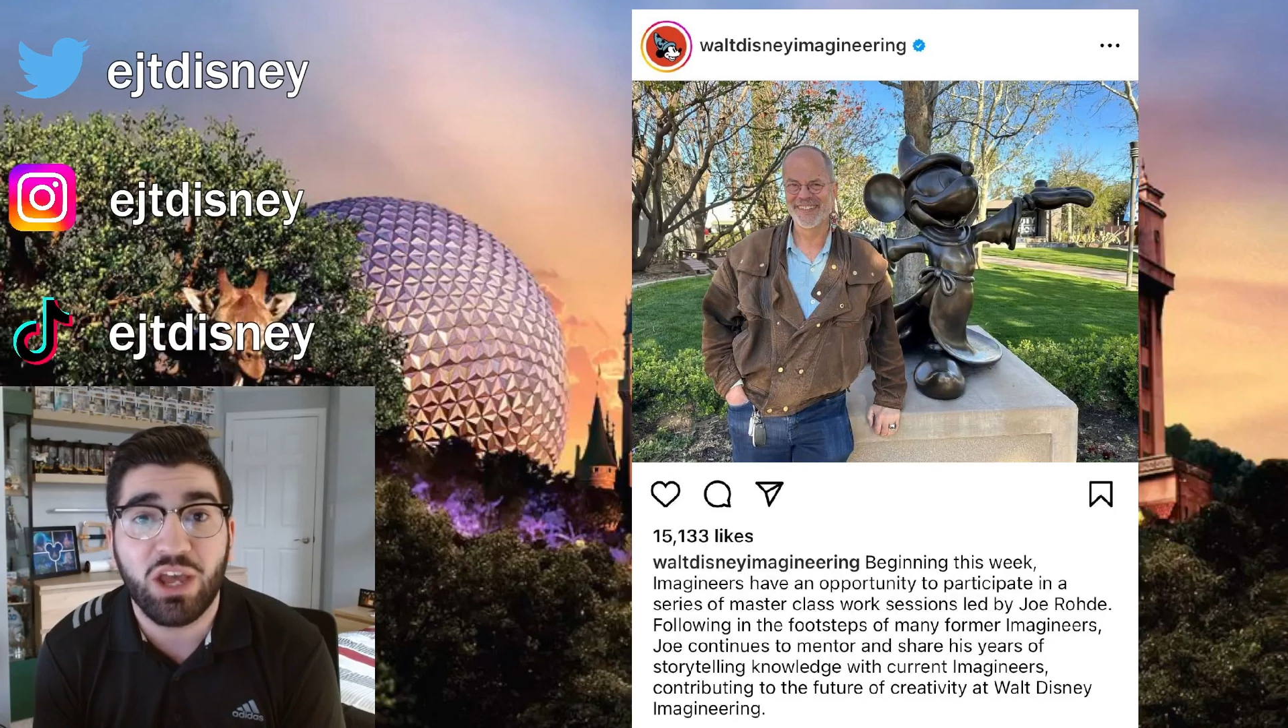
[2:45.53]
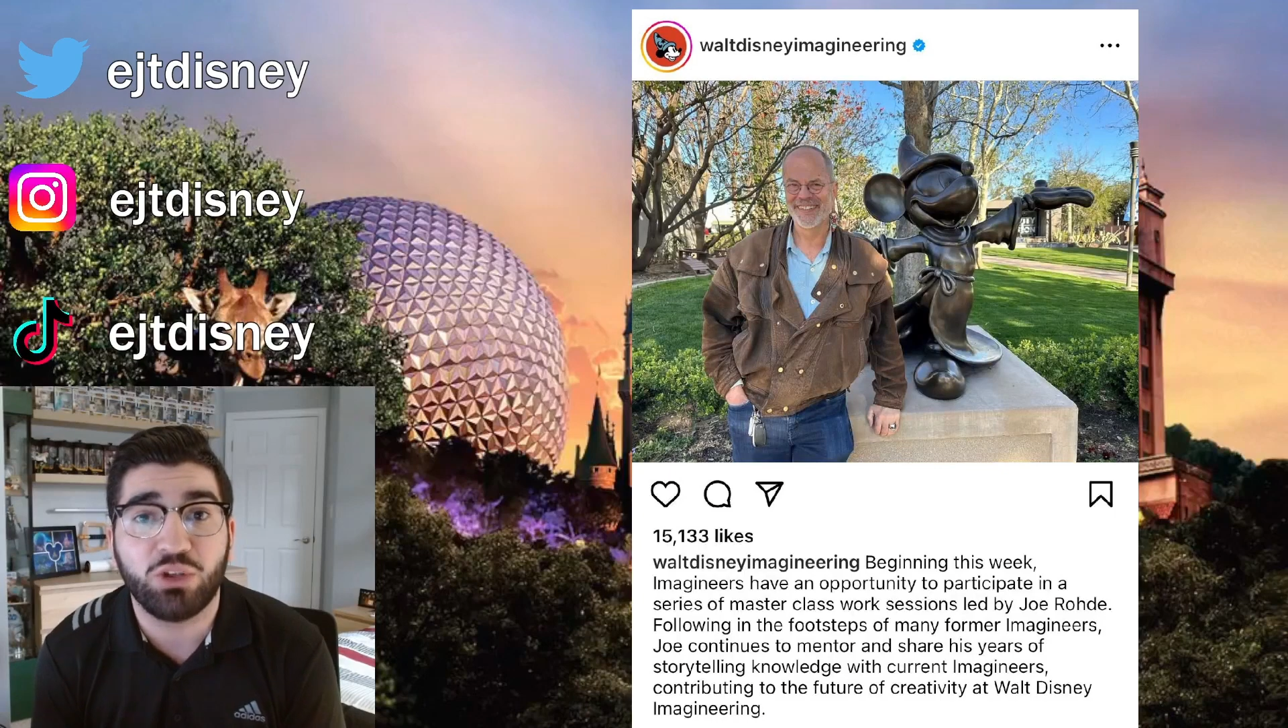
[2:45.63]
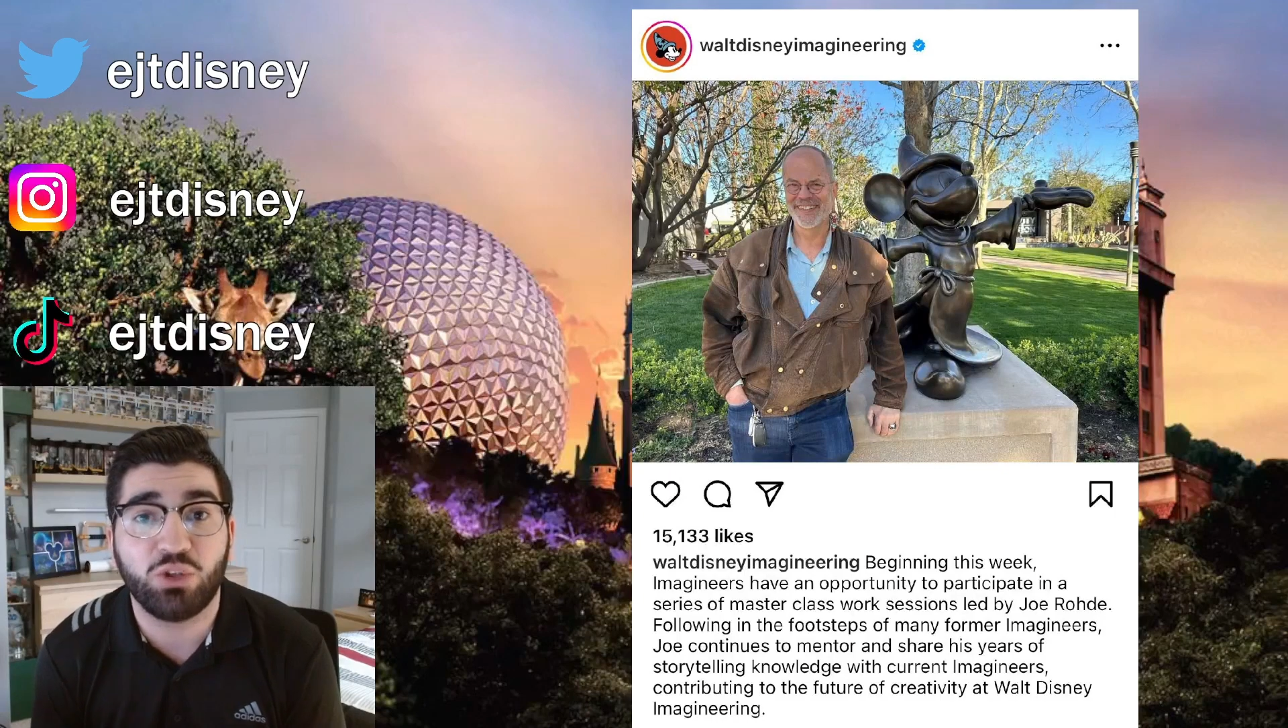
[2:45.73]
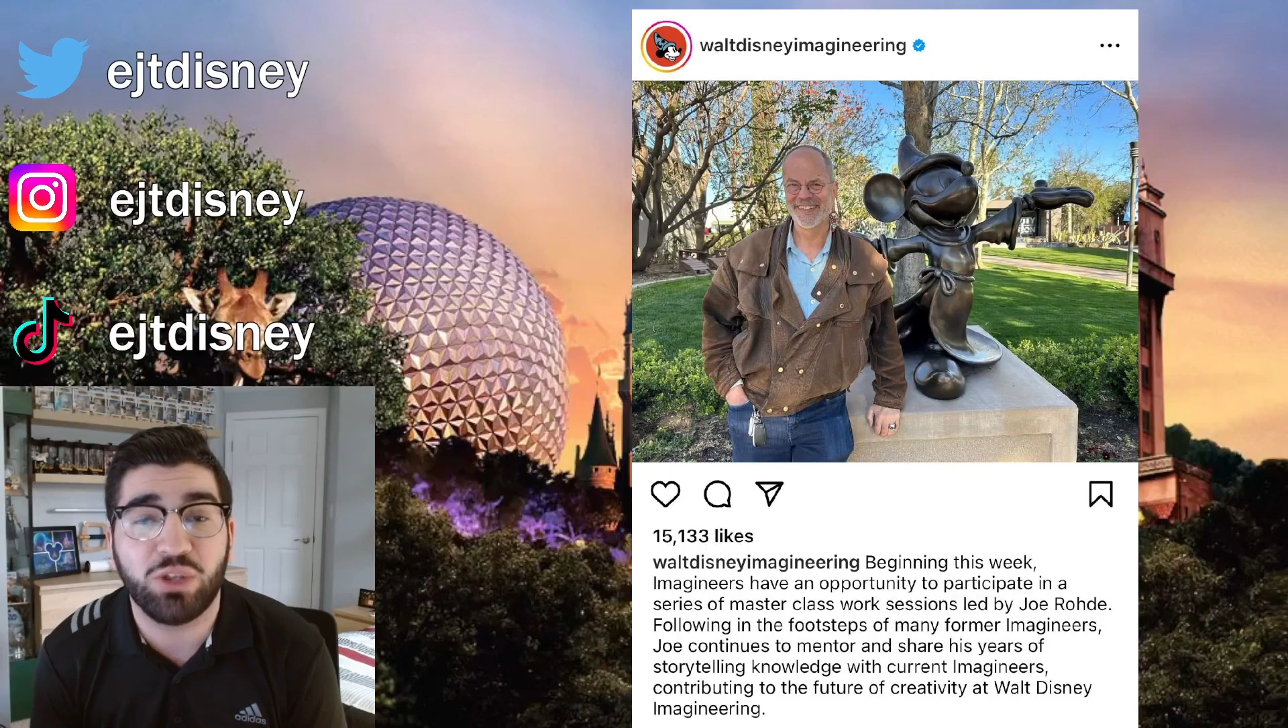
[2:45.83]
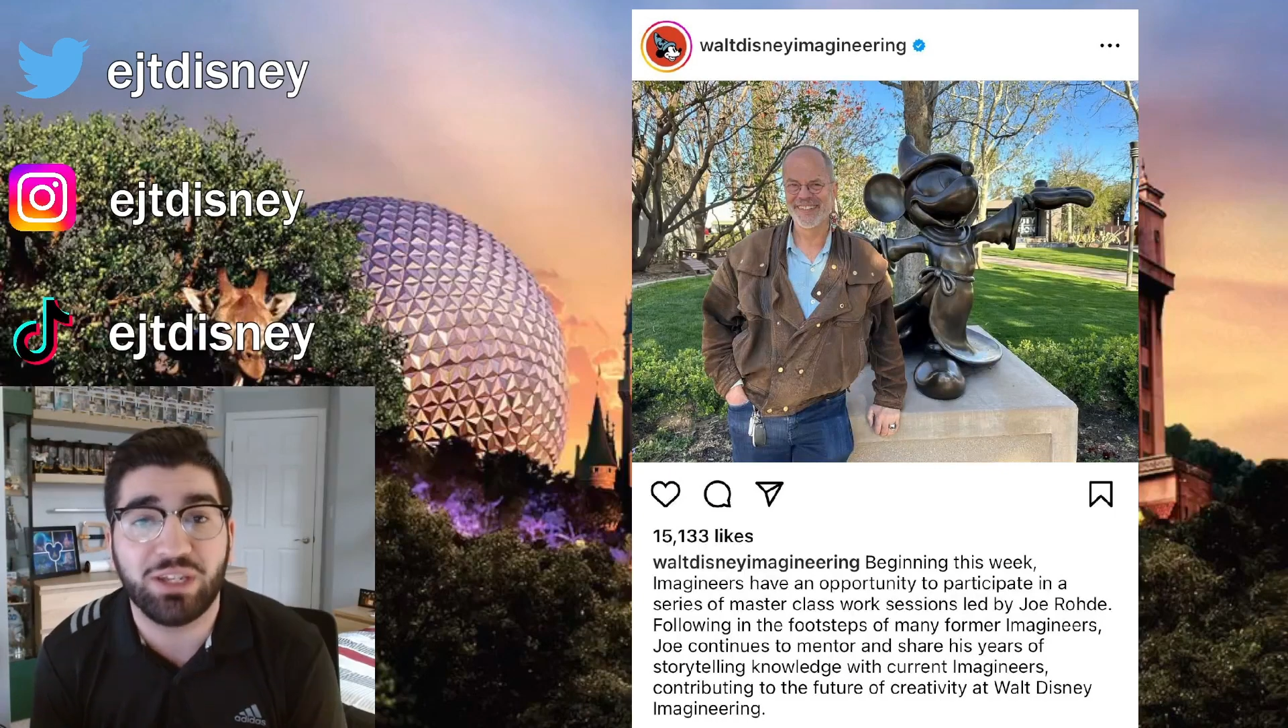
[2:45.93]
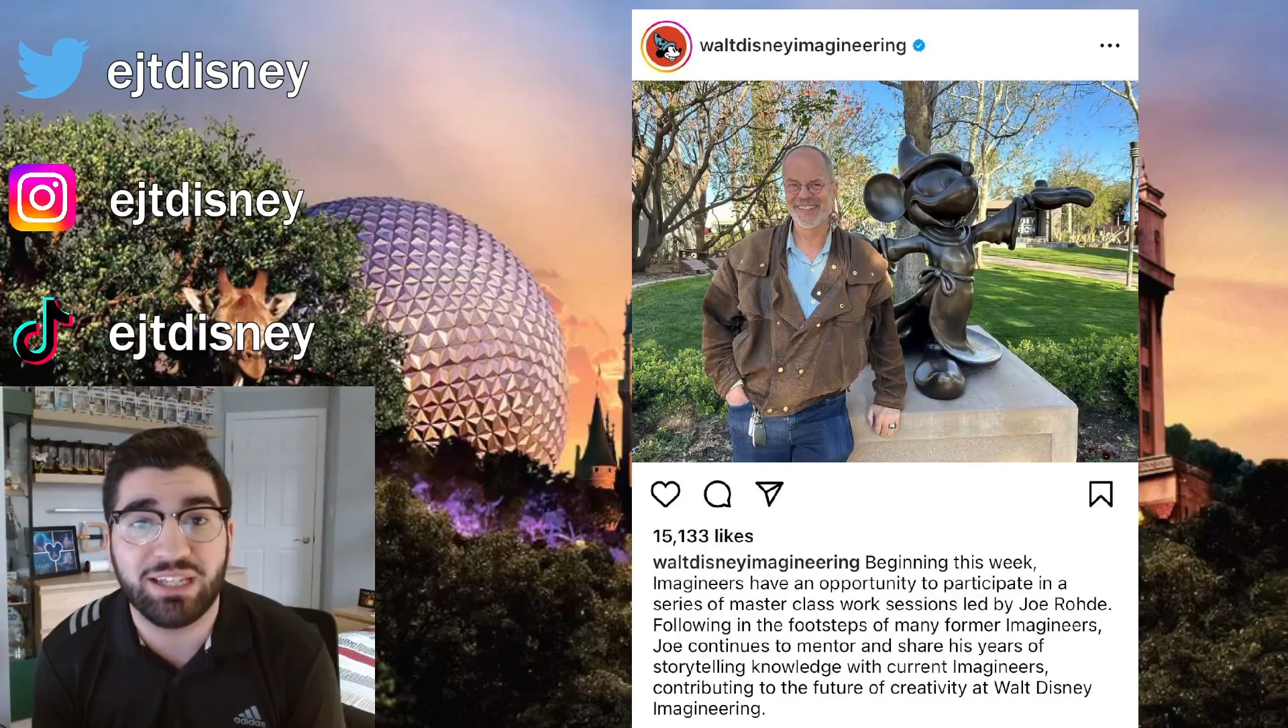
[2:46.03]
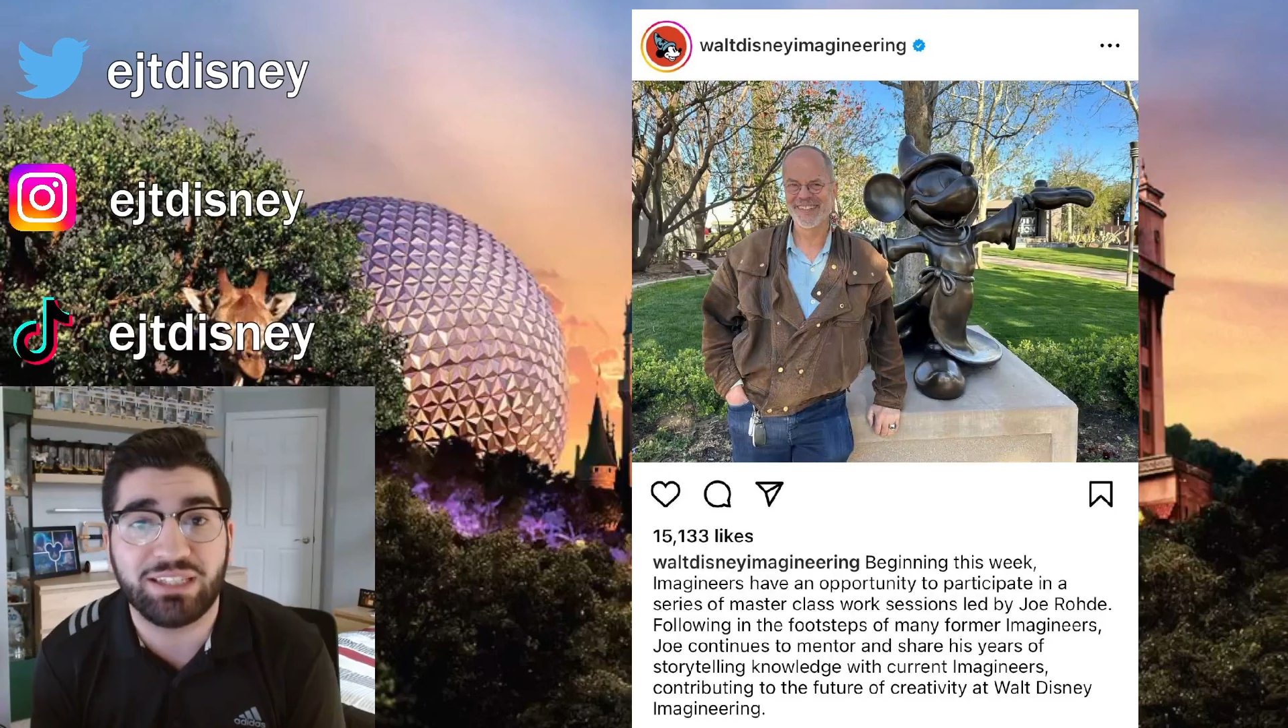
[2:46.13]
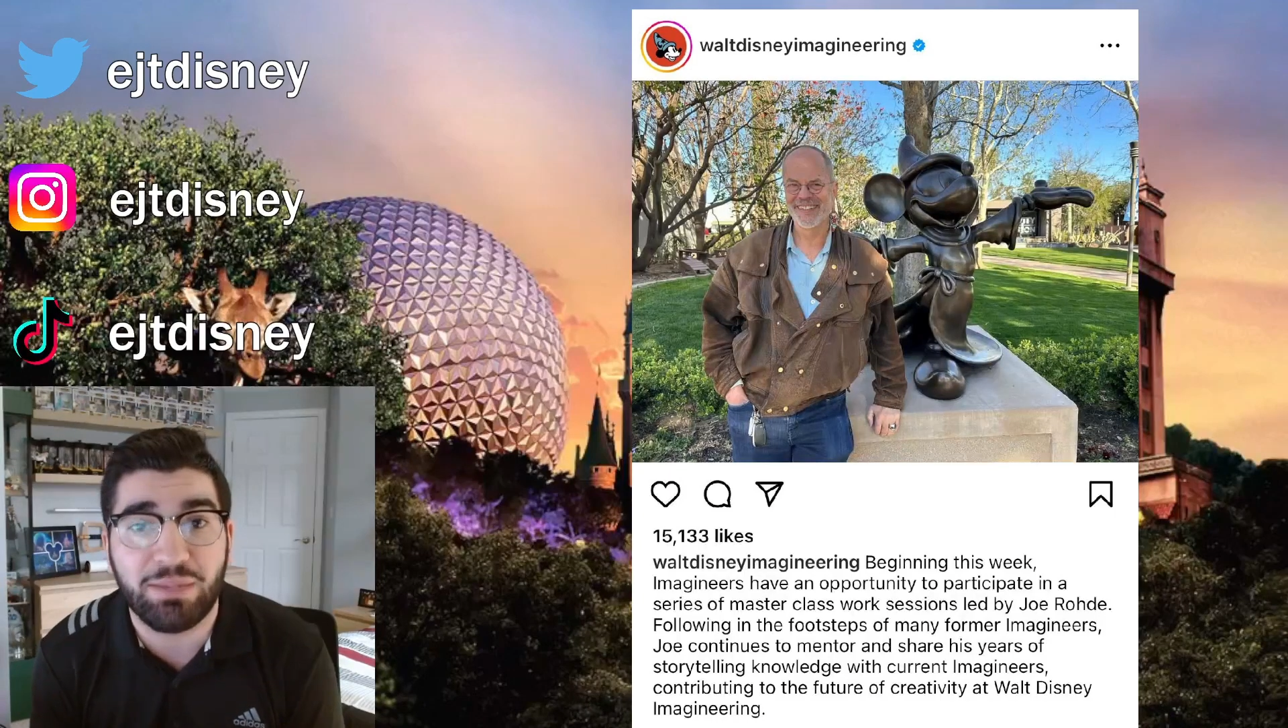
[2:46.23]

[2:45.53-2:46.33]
to the Disney